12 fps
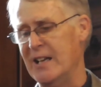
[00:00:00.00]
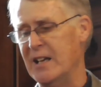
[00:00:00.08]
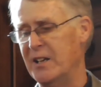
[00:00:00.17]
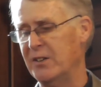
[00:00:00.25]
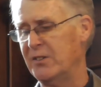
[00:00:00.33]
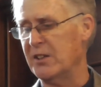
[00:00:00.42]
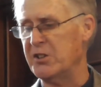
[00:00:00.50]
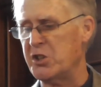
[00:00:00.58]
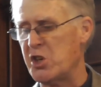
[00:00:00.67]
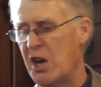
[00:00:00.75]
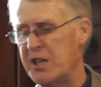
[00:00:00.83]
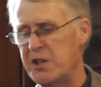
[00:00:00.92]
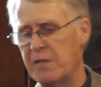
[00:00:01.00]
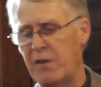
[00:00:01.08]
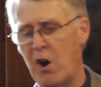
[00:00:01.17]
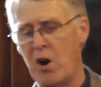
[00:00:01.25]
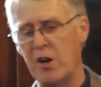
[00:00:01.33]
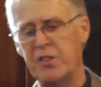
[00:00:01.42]
it is this change of
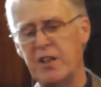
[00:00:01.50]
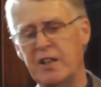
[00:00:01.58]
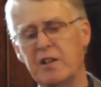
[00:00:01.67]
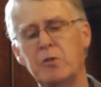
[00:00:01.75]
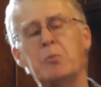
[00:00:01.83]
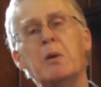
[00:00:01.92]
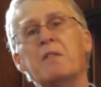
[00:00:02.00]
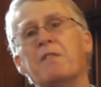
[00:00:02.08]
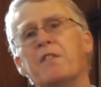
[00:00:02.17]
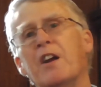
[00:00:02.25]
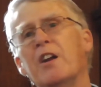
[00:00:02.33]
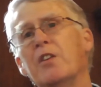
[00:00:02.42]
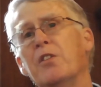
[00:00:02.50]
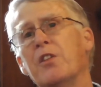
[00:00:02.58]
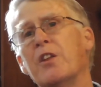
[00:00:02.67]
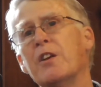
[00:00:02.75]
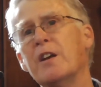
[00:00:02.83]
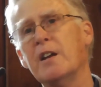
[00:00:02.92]
heart that gives me
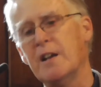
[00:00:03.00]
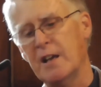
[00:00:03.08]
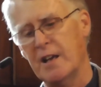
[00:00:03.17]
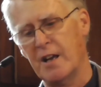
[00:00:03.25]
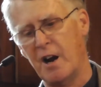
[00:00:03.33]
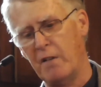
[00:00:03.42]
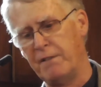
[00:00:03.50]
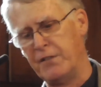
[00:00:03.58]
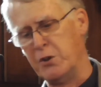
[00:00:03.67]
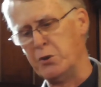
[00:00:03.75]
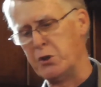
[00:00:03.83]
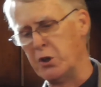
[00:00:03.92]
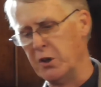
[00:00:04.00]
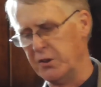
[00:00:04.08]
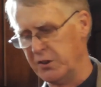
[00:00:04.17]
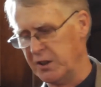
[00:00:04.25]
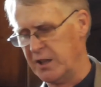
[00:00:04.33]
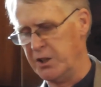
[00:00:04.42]
faith in our future
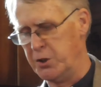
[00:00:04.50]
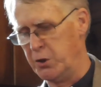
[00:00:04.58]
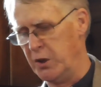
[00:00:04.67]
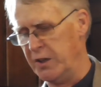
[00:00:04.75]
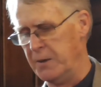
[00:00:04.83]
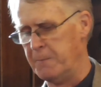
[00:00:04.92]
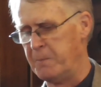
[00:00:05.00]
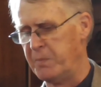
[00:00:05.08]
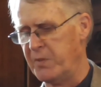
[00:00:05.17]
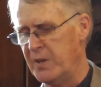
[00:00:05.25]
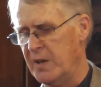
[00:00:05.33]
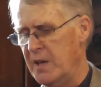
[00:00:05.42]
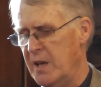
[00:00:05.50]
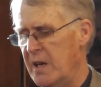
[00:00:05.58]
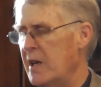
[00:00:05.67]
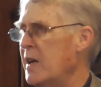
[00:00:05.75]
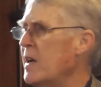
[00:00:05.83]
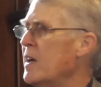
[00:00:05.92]
as a country.
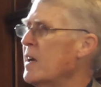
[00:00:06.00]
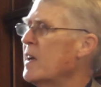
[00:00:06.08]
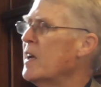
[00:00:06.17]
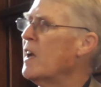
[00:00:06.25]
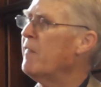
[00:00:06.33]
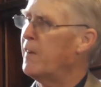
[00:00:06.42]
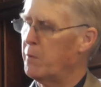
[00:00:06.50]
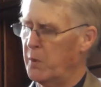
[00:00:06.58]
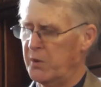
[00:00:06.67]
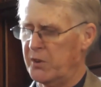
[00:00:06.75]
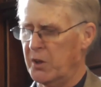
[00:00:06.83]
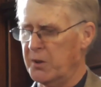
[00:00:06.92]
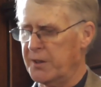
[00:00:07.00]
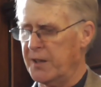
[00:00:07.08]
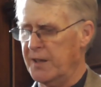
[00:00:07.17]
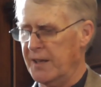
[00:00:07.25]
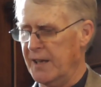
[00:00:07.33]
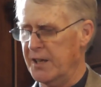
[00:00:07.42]
If it
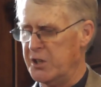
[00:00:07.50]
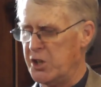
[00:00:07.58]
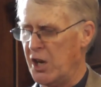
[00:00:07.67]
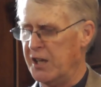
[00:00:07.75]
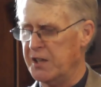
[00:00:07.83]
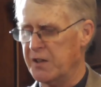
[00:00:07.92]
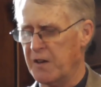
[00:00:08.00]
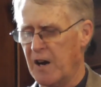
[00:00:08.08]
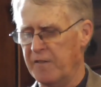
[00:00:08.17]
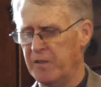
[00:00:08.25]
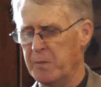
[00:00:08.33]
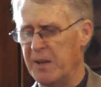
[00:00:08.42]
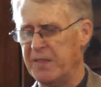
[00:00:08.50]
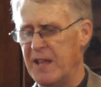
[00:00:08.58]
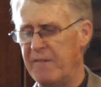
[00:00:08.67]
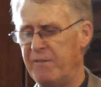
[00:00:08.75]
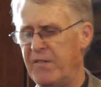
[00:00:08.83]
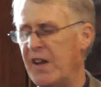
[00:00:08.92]
resulted in a change of government,
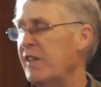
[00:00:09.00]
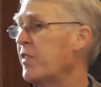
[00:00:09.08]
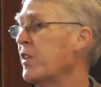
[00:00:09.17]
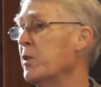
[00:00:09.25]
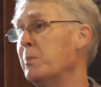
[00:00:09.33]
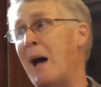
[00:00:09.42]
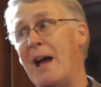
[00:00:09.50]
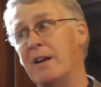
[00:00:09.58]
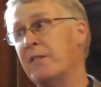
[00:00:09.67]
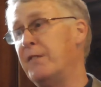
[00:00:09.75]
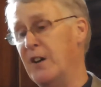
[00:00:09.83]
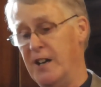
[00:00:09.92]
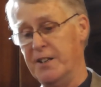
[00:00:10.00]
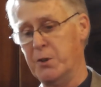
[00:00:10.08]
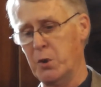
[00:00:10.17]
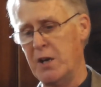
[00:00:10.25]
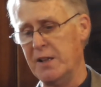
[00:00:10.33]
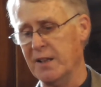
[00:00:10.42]
that faith is
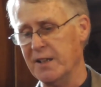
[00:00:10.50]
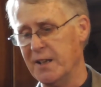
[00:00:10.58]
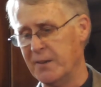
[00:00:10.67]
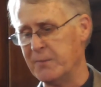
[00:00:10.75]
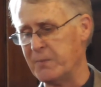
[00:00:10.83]
magnified greatly.